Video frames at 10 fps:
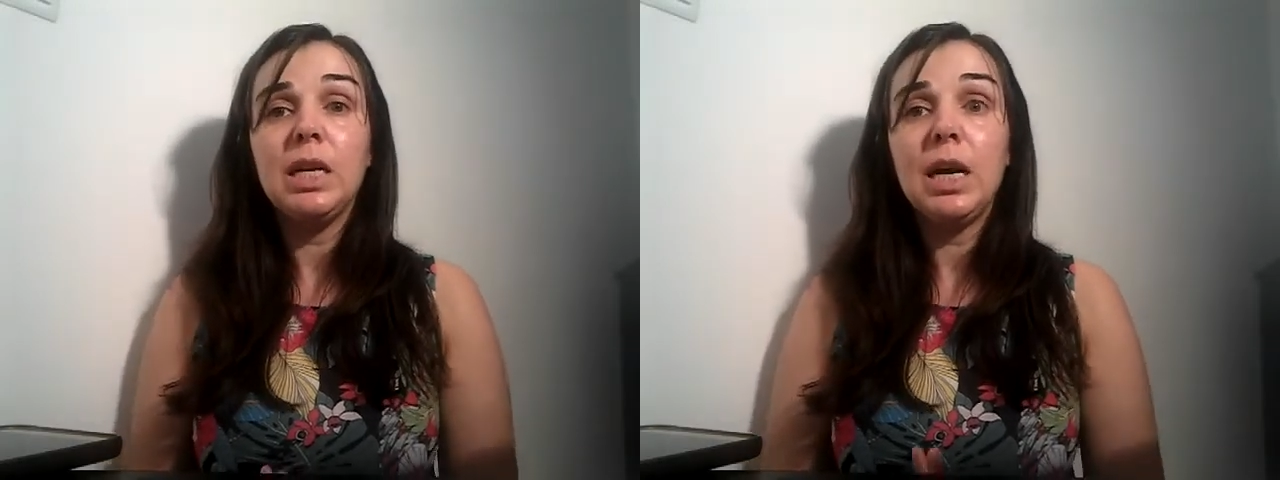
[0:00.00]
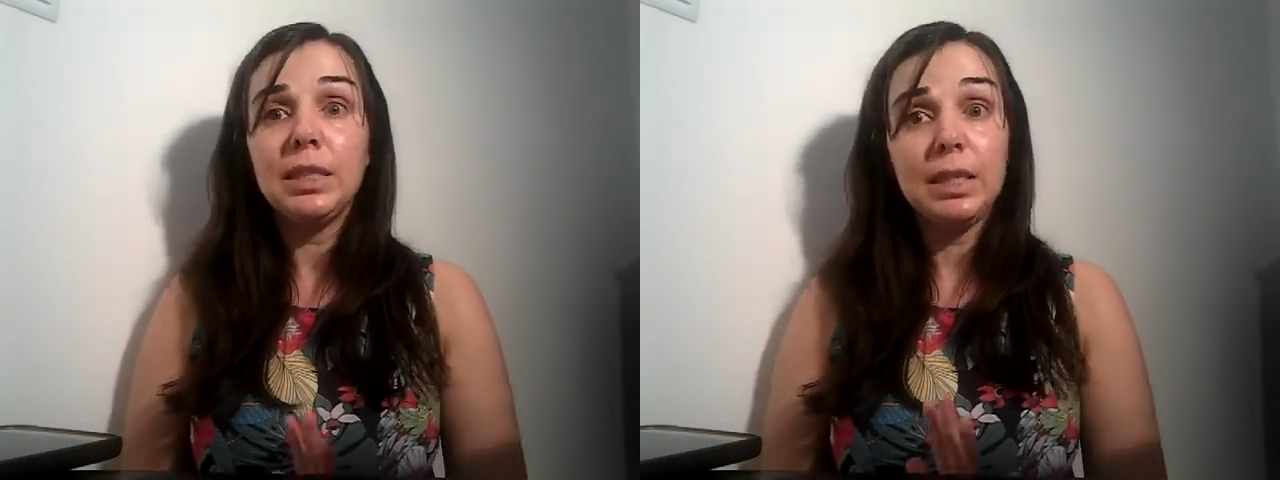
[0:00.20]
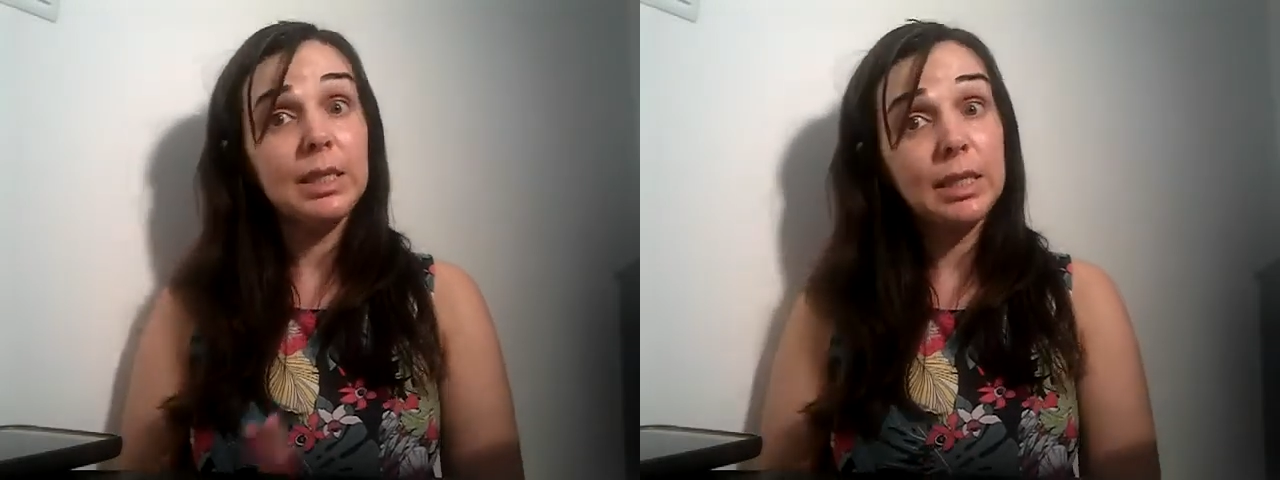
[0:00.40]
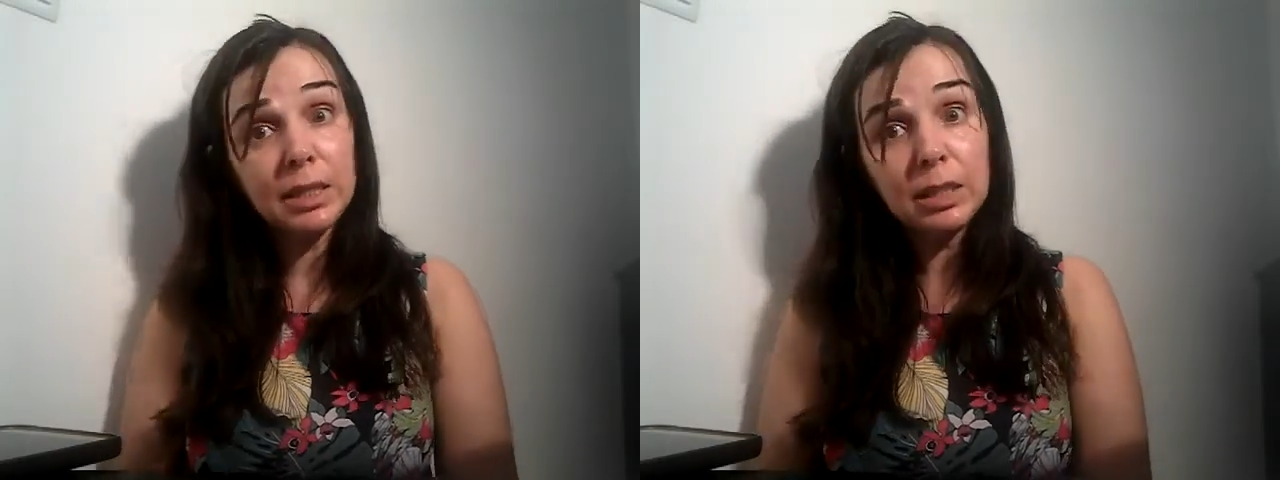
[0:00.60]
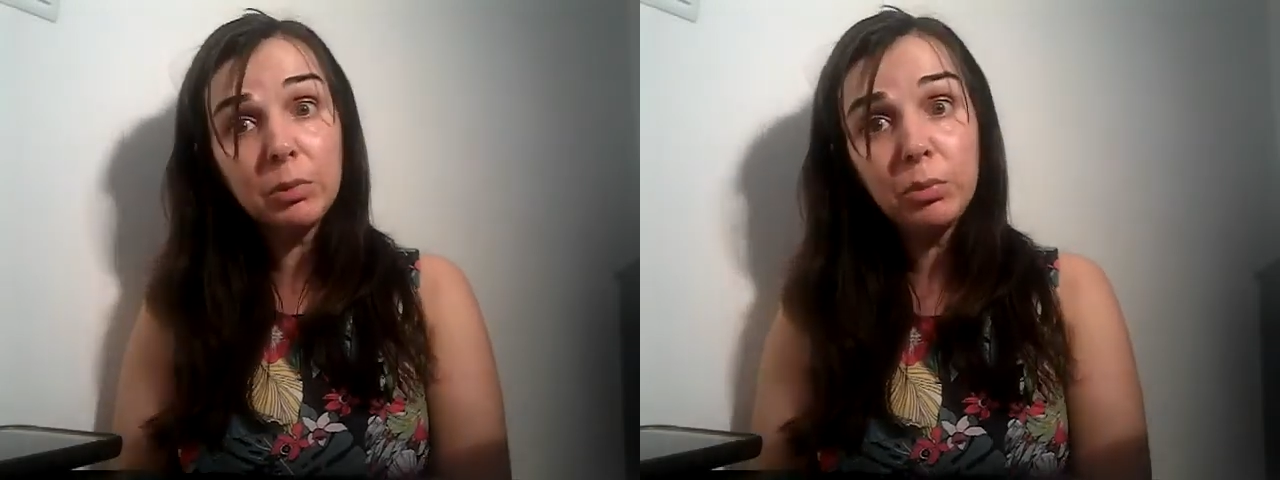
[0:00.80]
At a
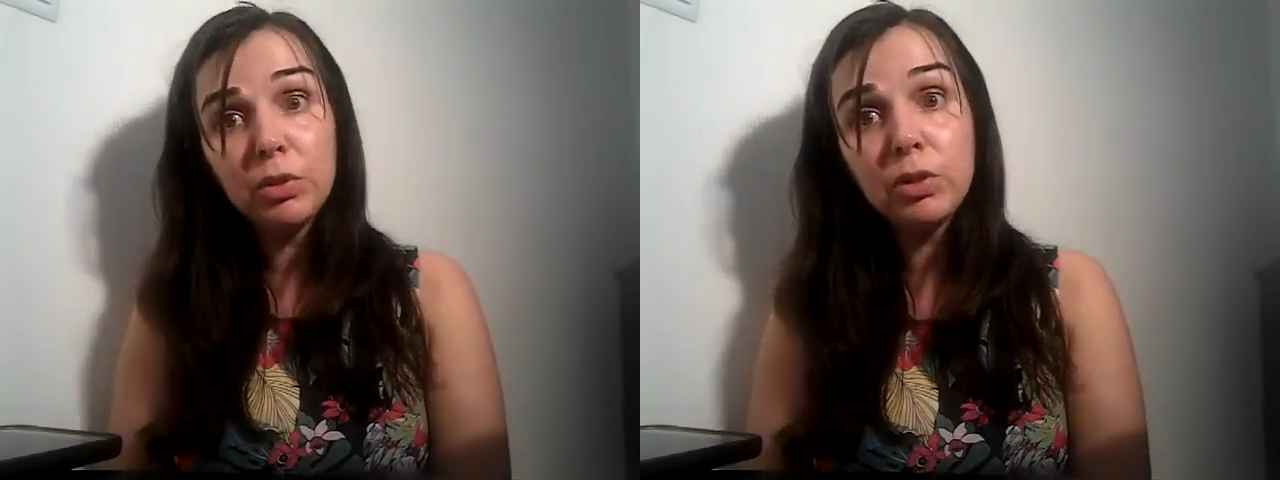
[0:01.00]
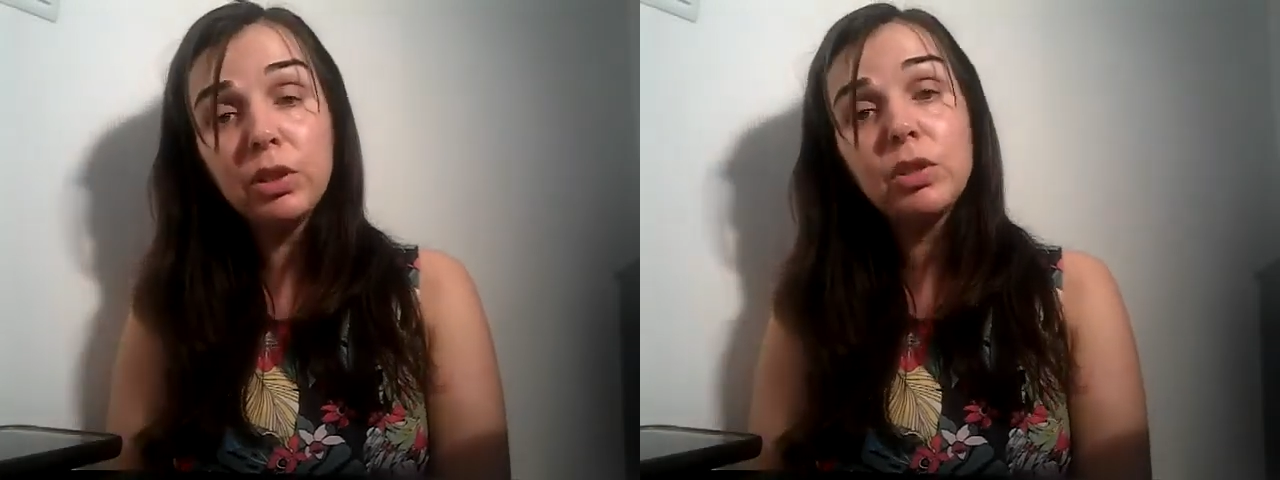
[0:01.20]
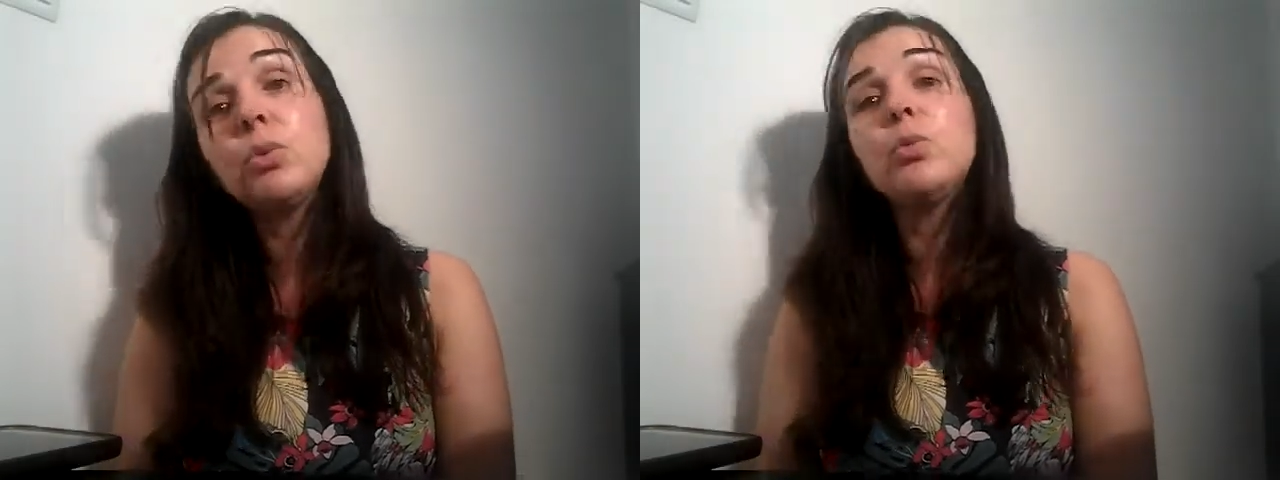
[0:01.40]
certain point,